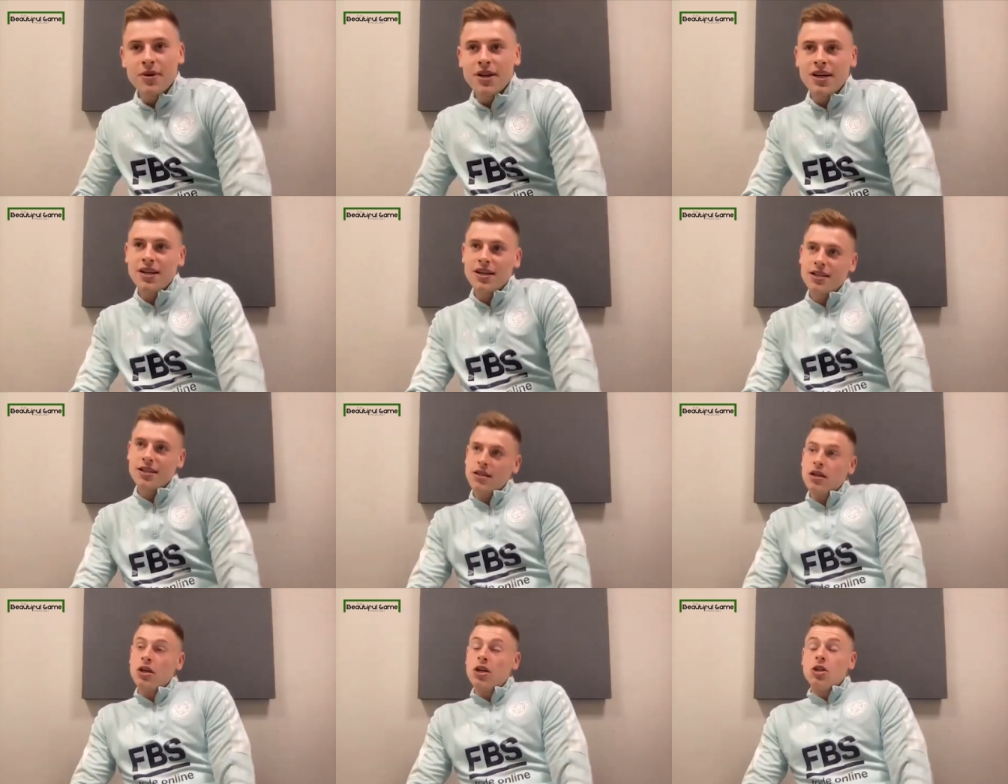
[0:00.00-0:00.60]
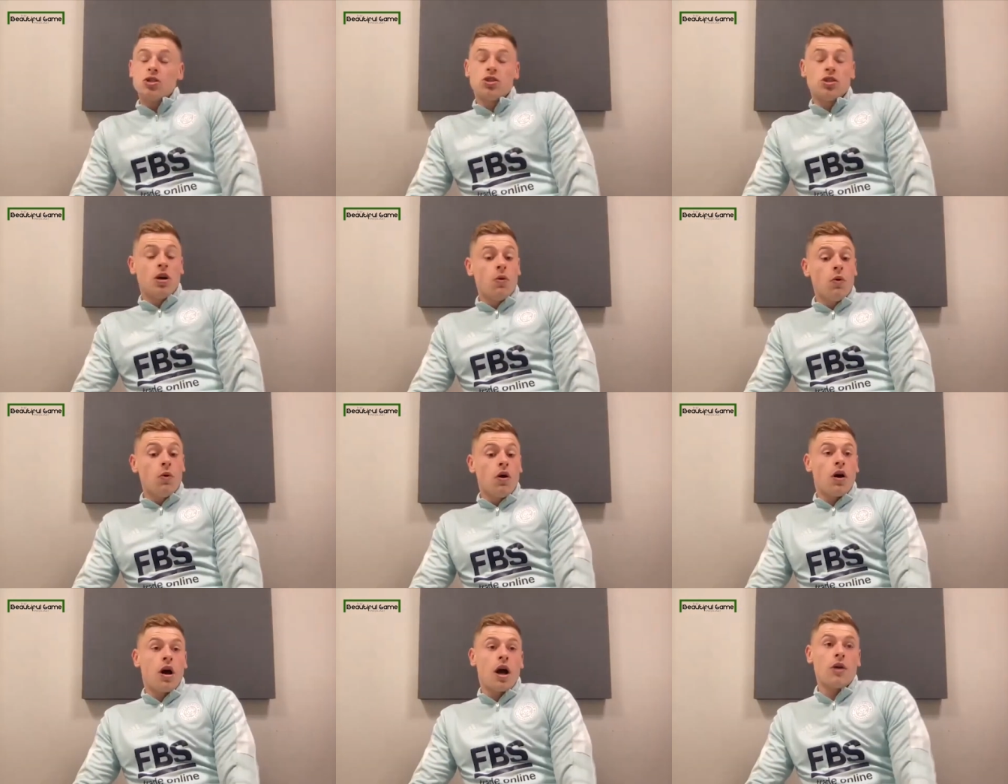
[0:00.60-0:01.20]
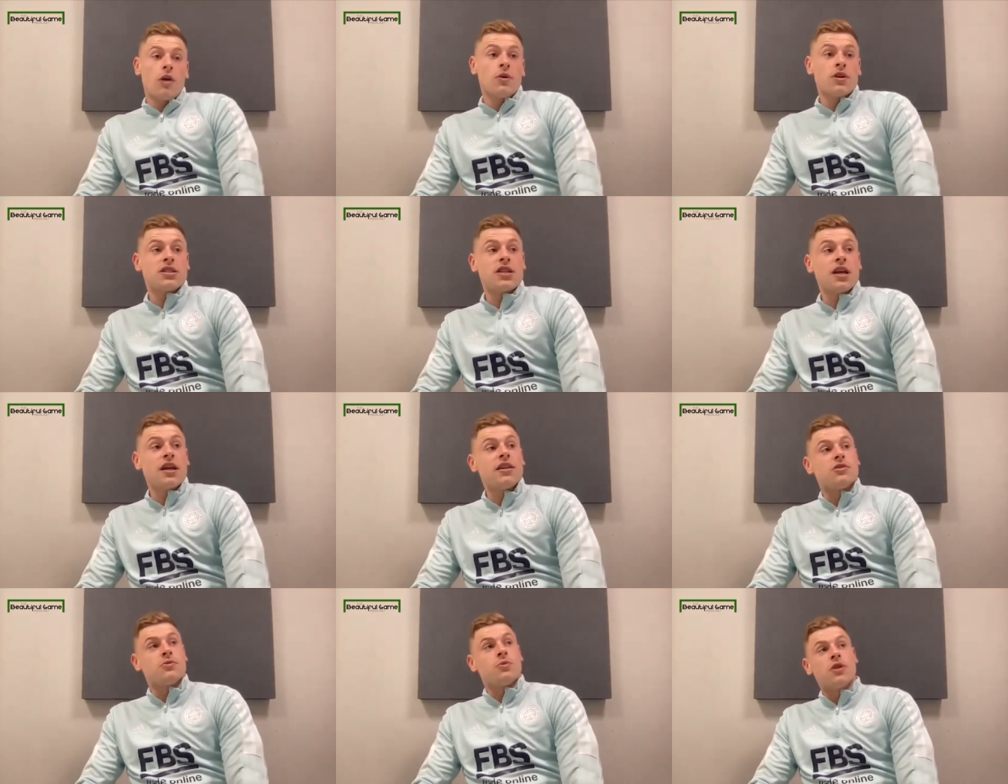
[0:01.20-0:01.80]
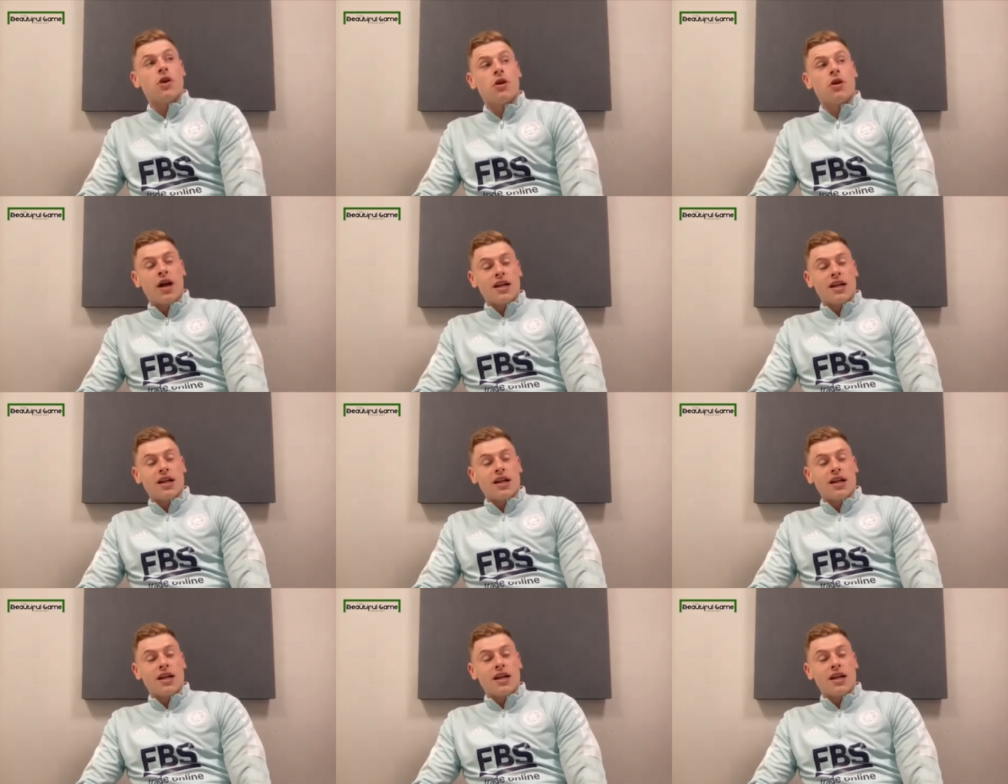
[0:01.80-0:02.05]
Who's the best? Do you know what I always say this?